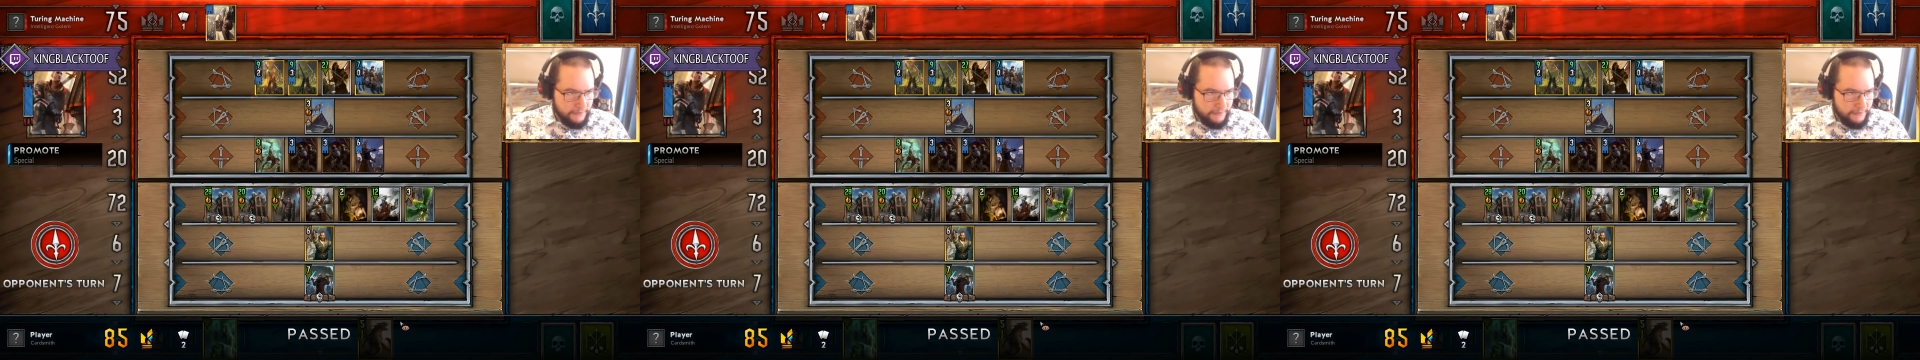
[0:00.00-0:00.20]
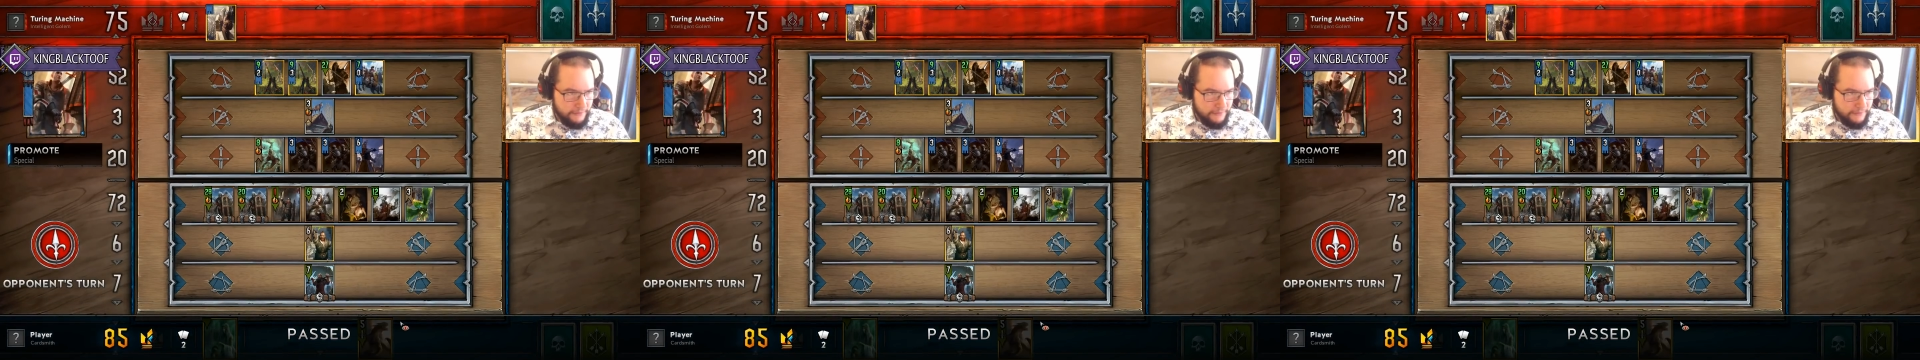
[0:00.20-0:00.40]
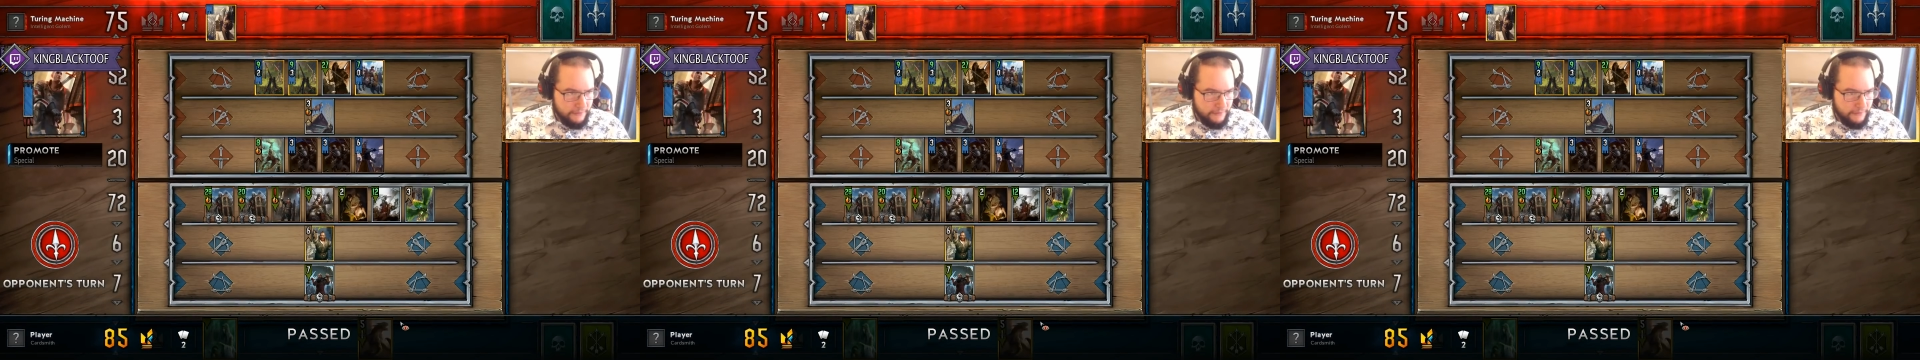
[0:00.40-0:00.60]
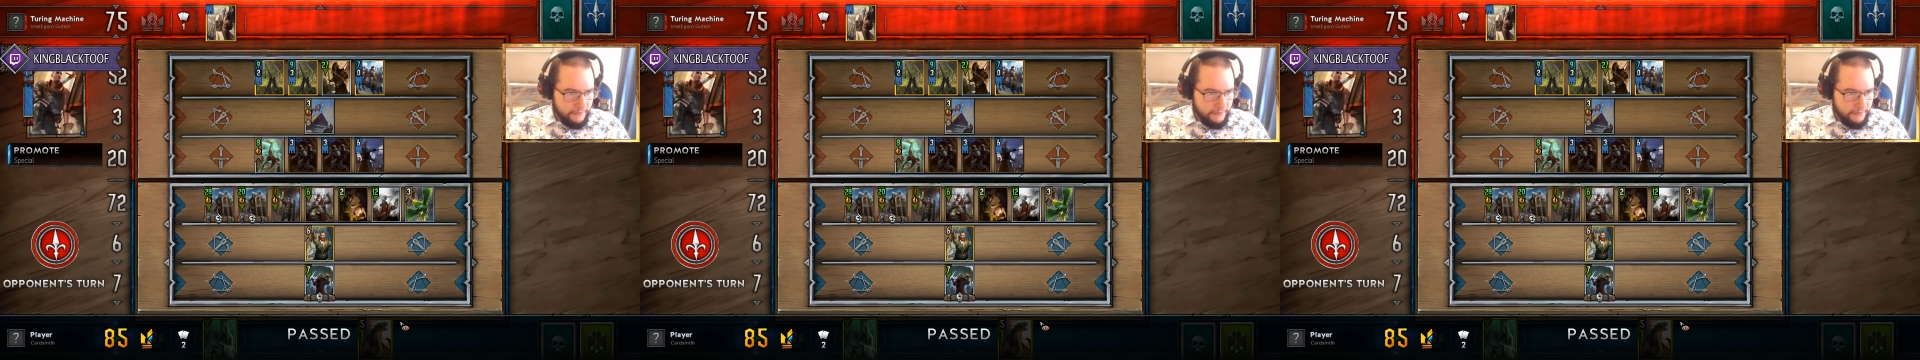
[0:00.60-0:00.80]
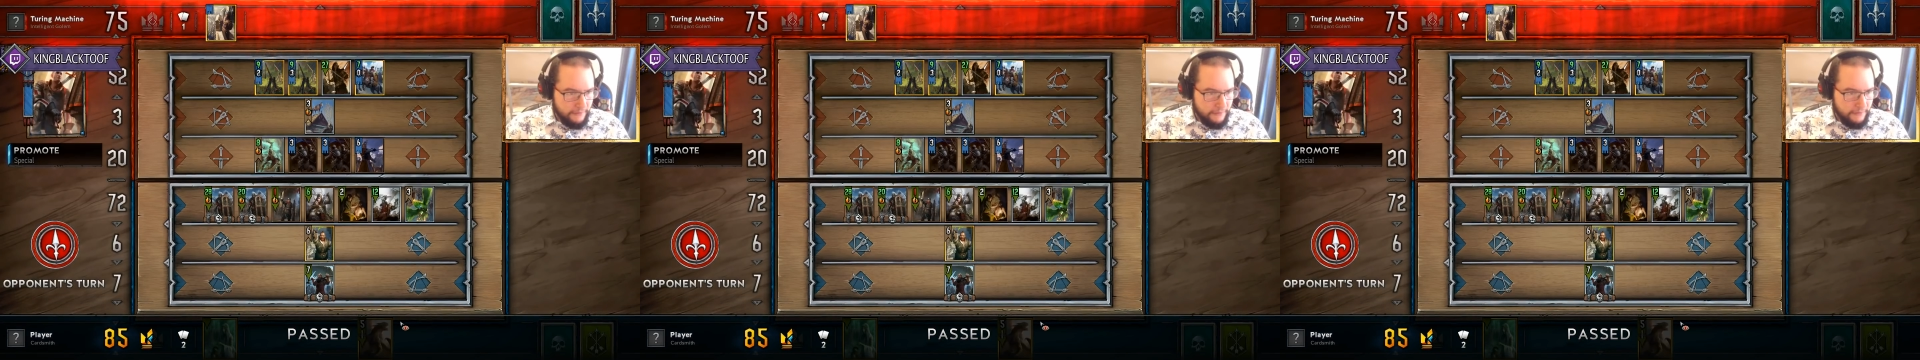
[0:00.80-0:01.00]

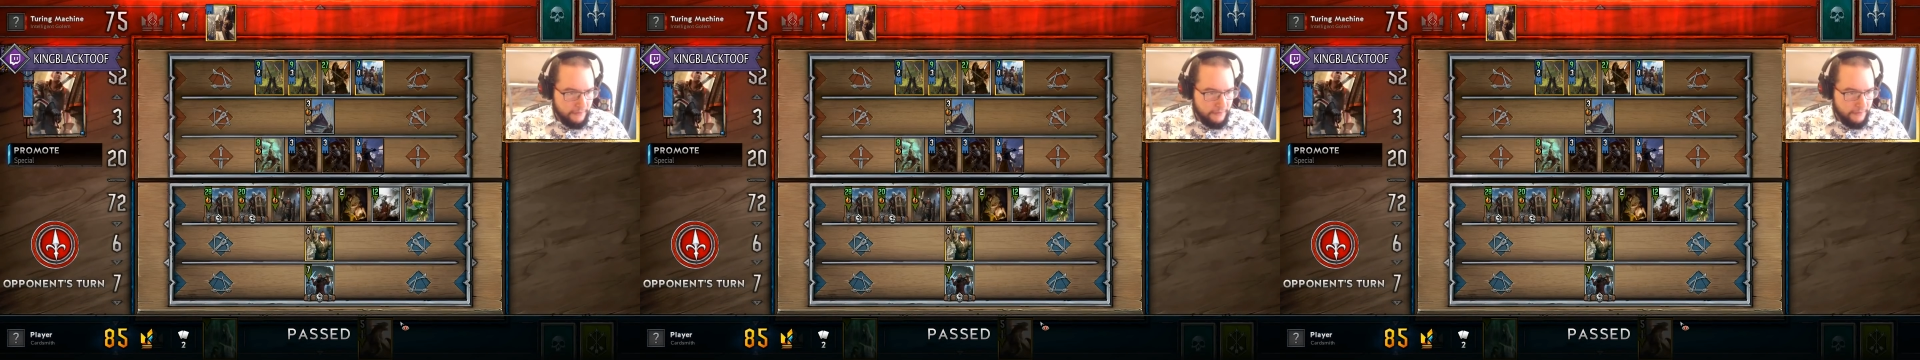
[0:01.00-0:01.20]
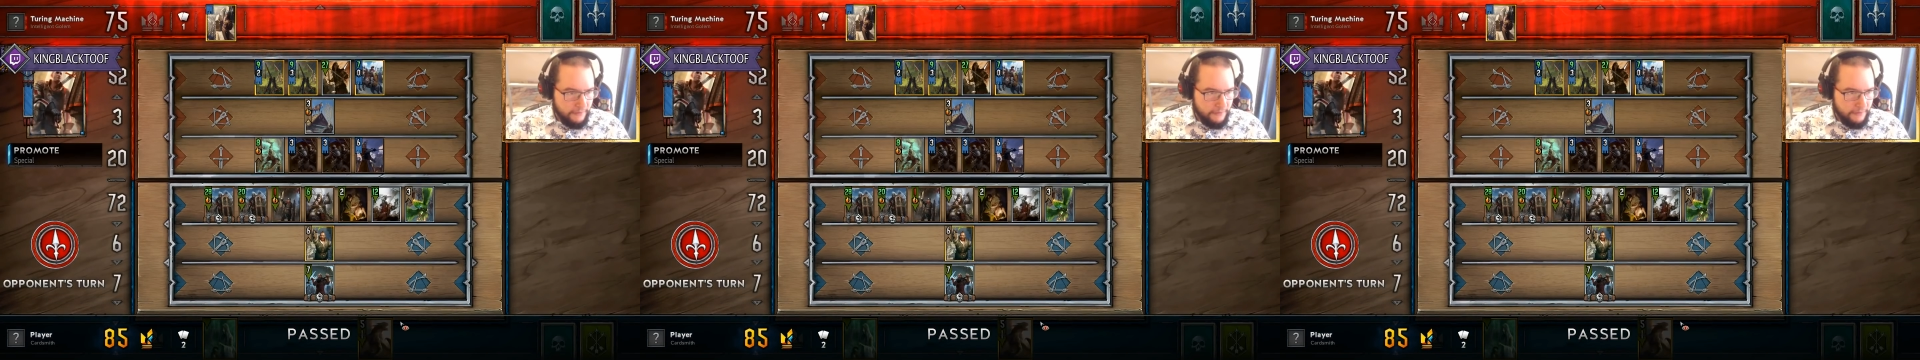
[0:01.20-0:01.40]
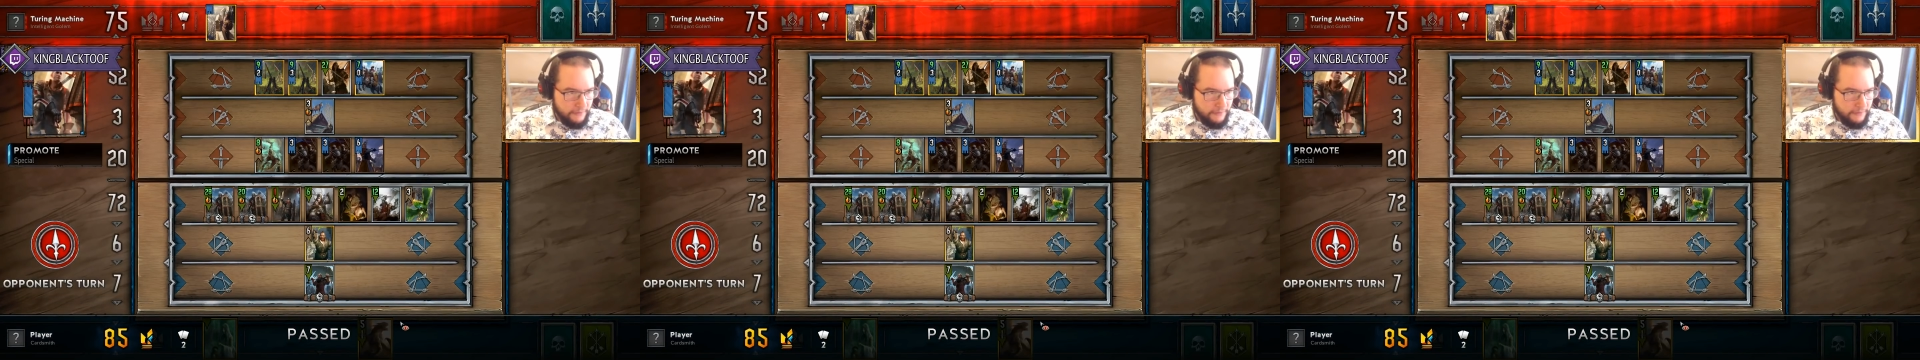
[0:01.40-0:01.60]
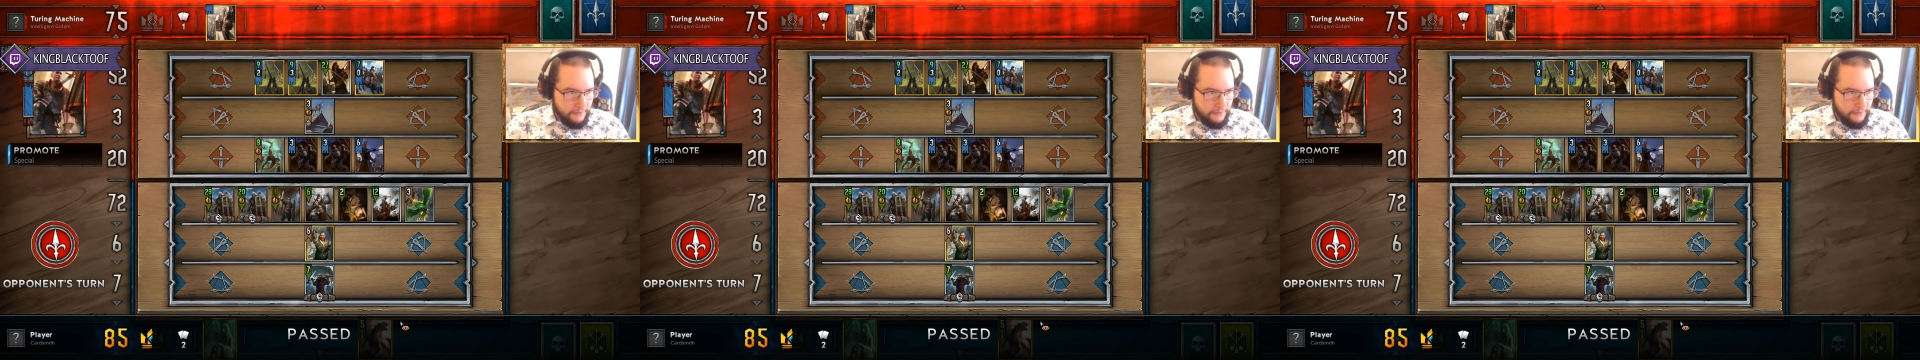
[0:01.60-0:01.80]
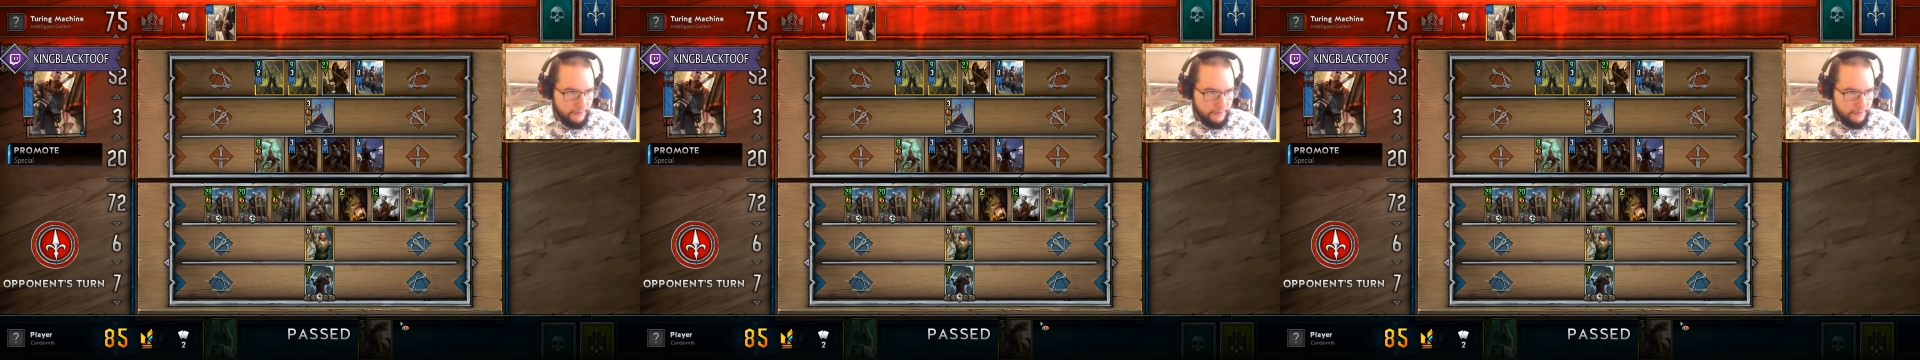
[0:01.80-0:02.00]

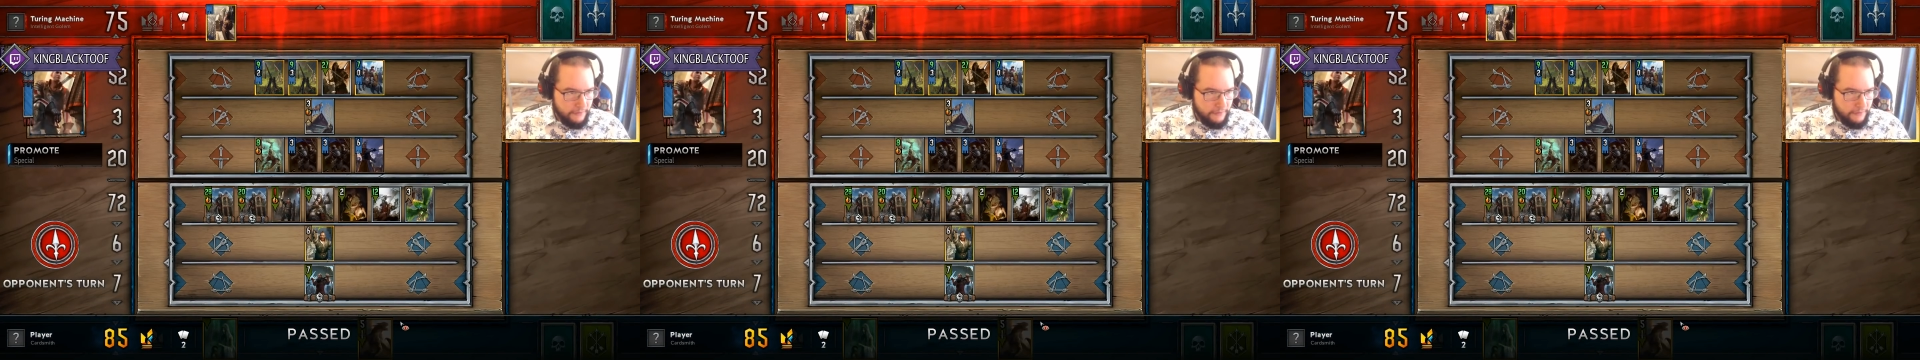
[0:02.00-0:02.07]
(no one is talking)